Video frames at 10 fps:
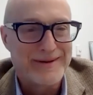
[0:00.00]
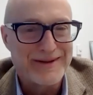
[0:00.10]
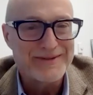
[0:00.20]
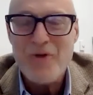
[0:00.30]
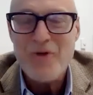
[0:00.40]

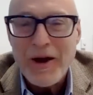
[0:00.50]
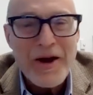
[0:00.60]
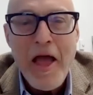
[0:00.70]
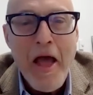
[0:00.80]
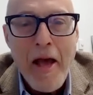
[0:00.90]
It's not
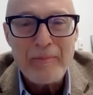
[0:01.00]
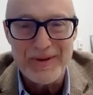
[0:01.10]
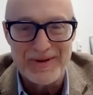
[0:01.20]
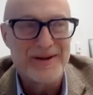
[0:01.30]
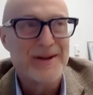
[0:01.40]
going to
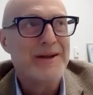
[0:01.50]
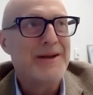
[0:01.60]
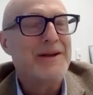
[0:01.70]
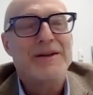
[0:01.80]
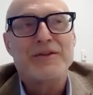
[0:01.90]
happen.
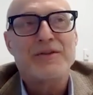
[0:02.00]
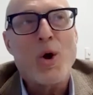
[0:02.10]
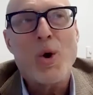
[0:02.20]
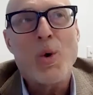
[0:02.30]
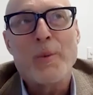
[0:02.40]

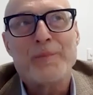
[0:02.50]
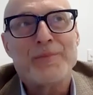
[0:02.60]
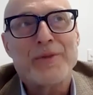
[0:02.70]
So,